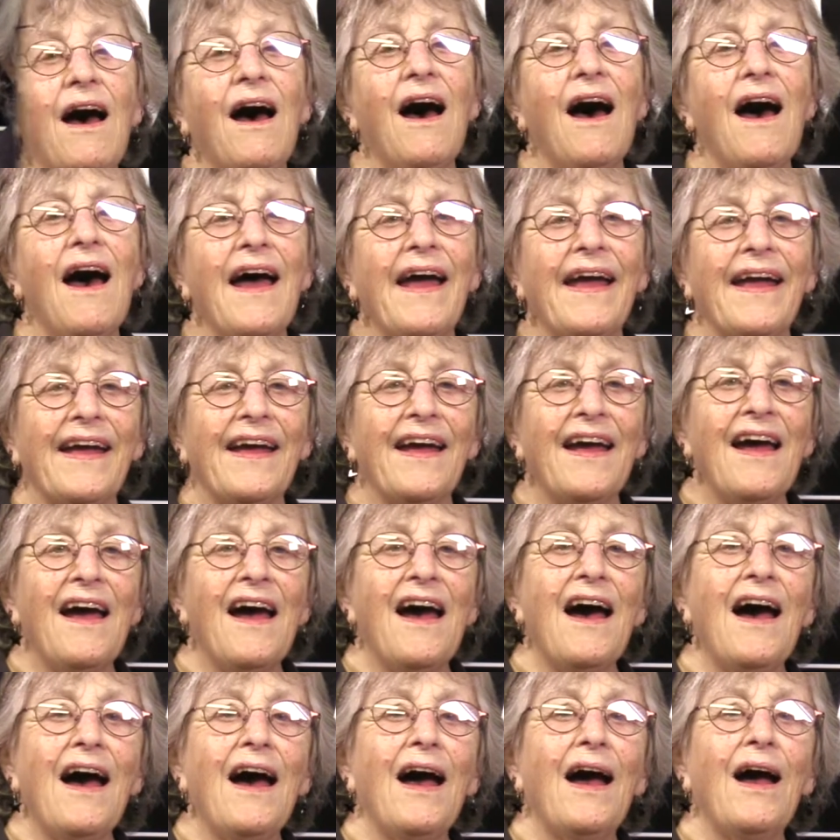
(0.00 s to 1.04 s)
Hi,
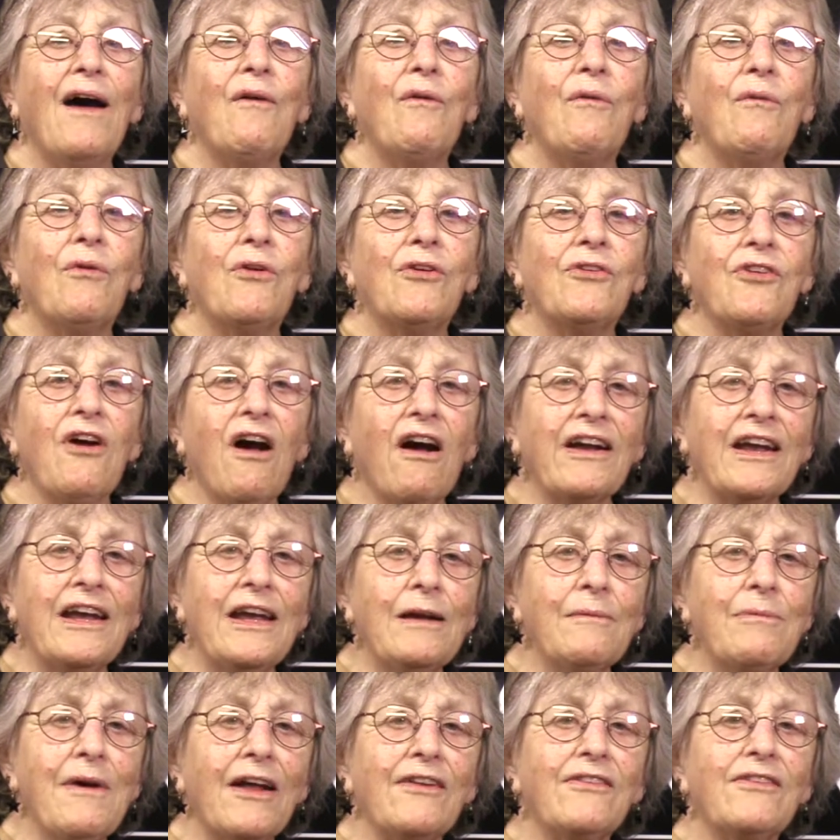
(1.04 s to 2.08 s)
we're
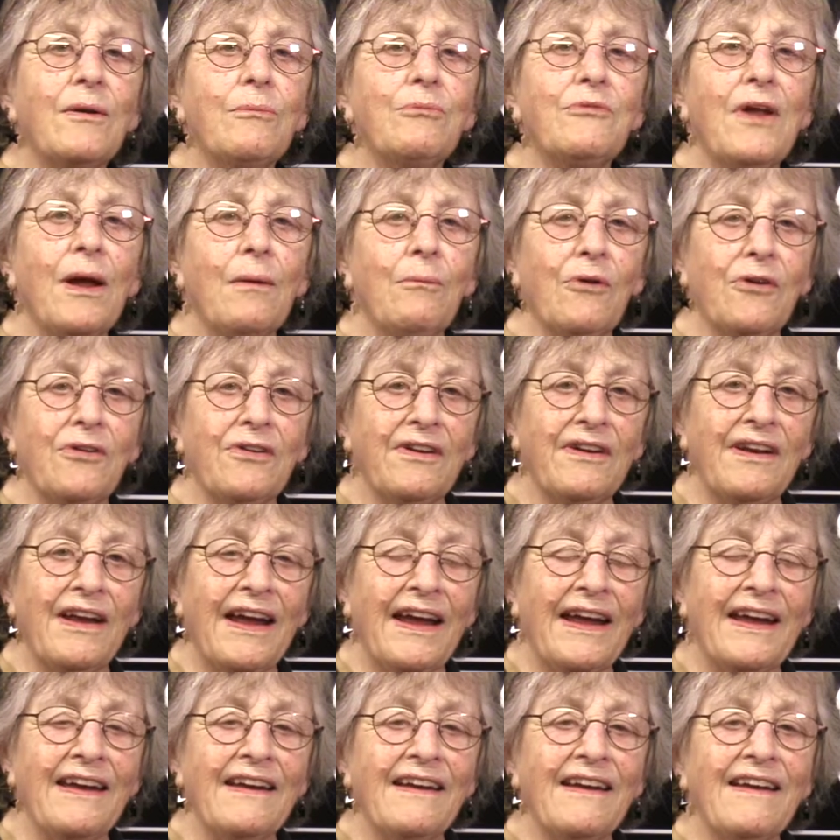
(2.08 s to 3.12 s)
talking about September
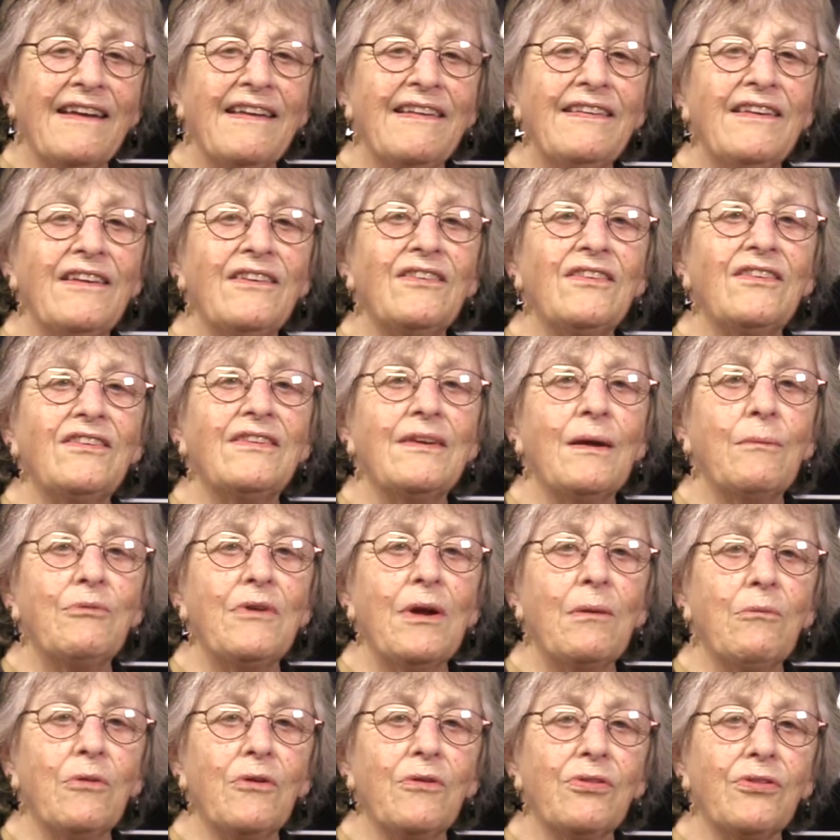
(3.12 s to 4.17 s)
today. This is
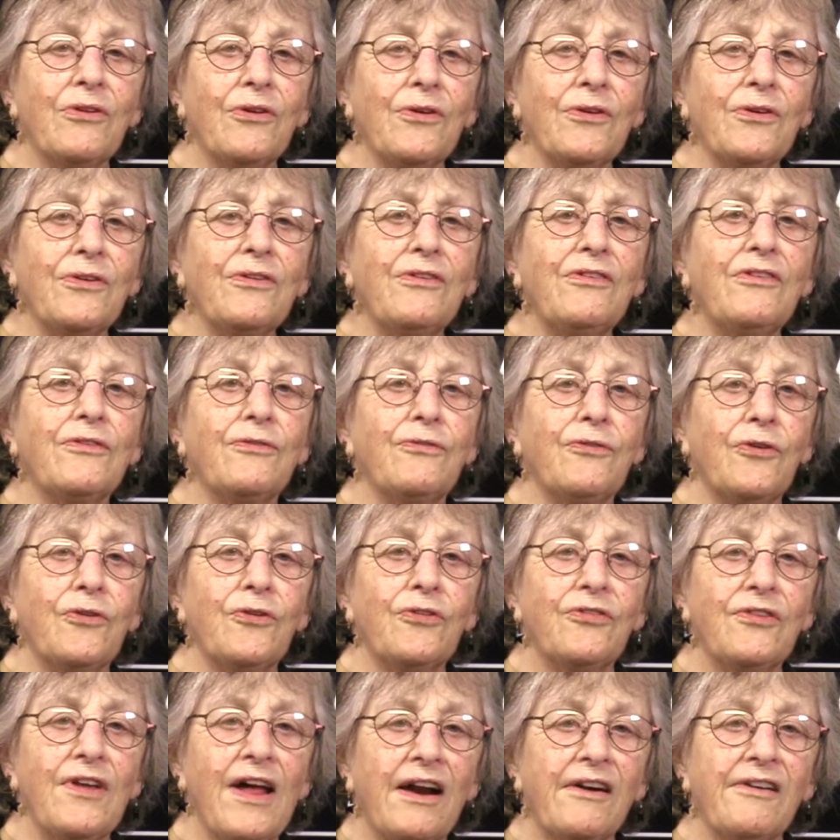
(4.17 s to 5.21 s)
September 3rd, the
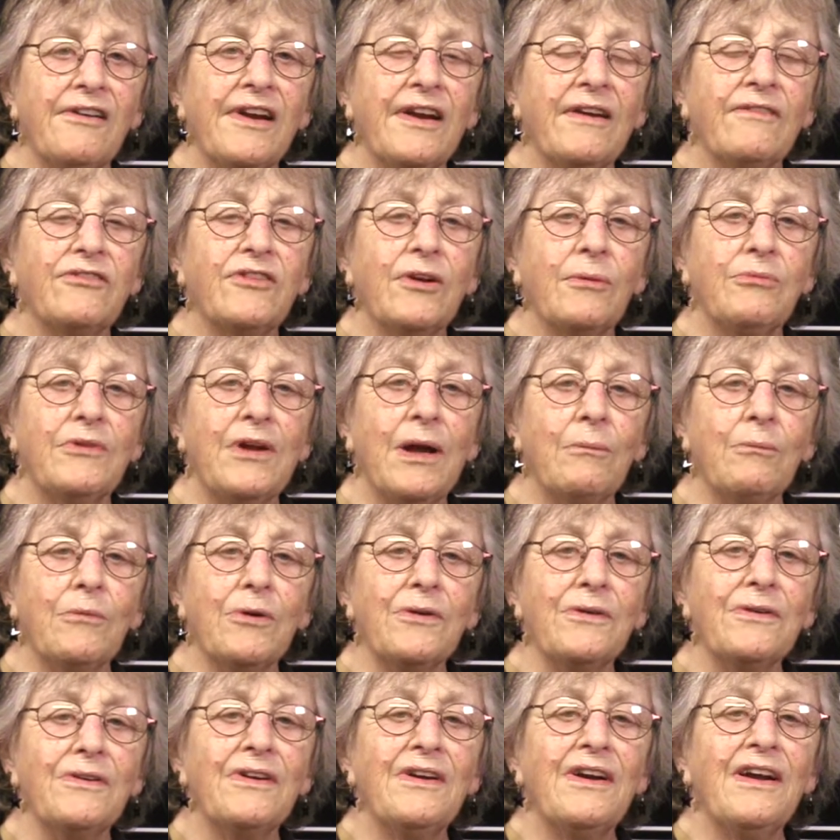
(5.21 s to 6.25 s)
first Saturday of
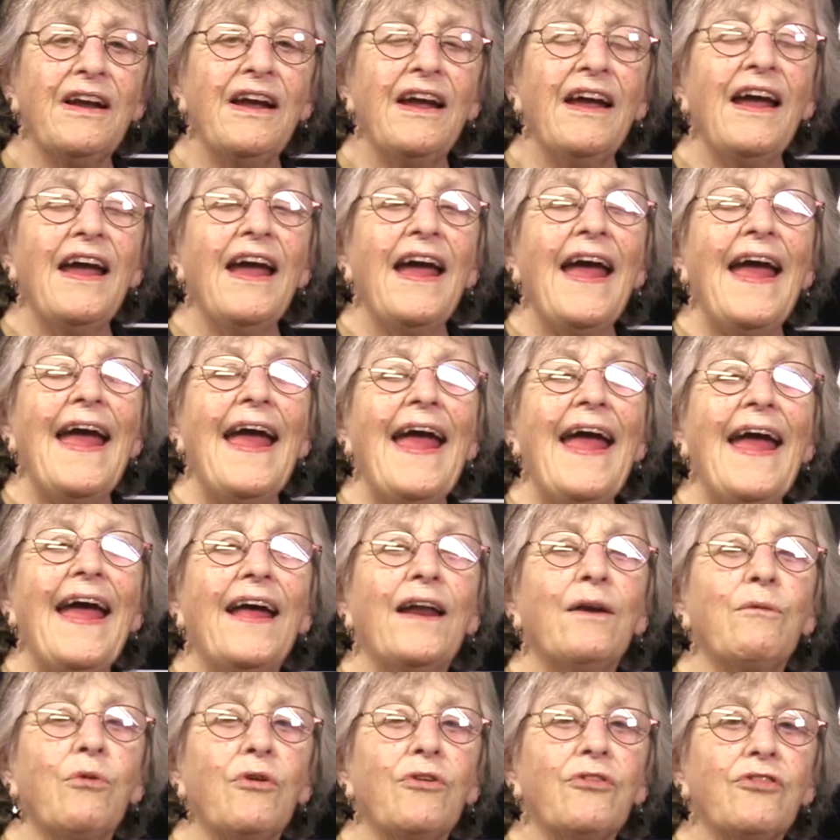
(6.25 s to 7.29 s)
September,
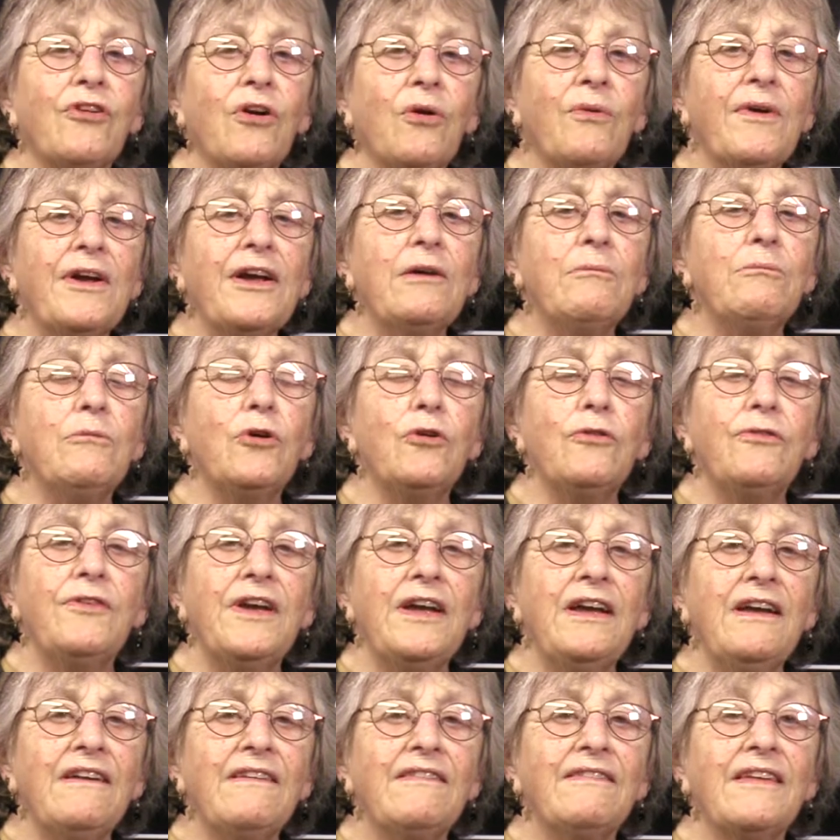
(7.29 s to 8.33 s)
and we're showing a
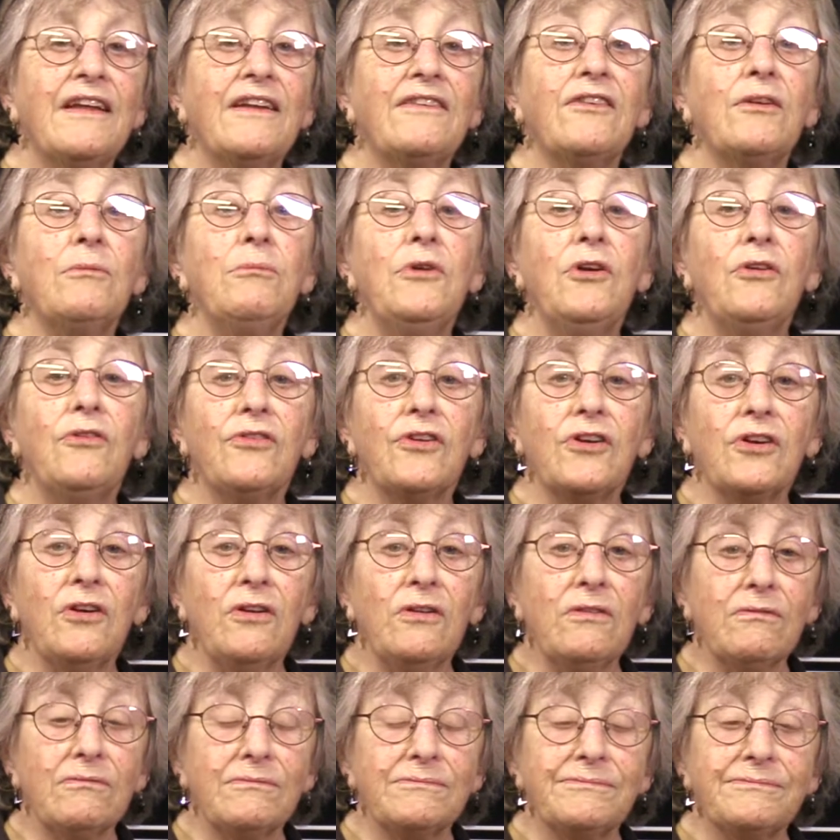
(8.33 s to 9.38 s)
movie that's a
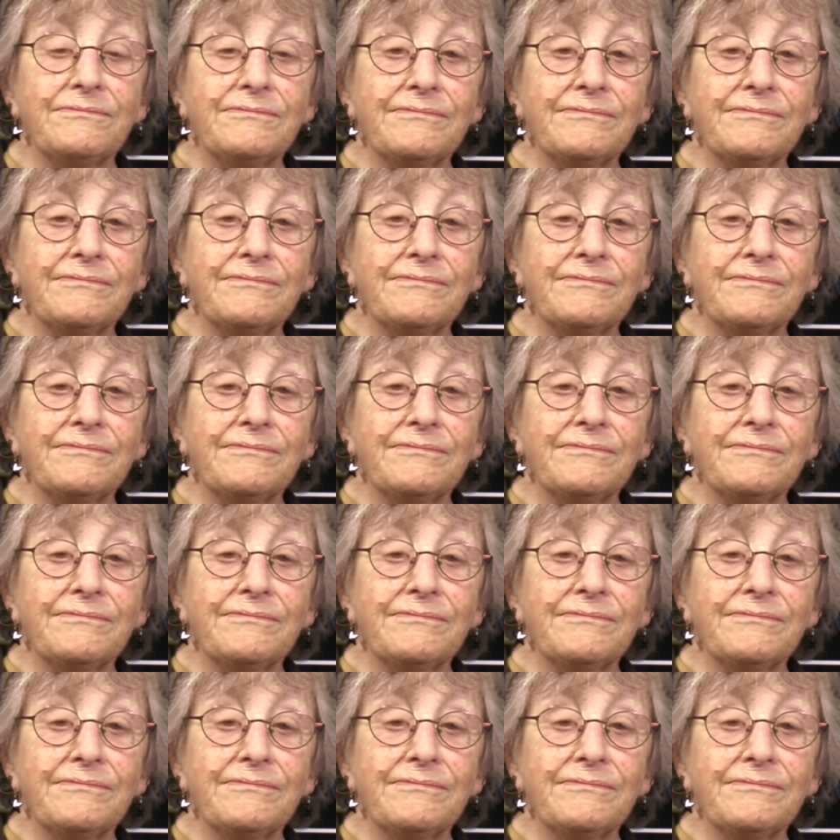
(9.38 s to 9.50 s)
musical.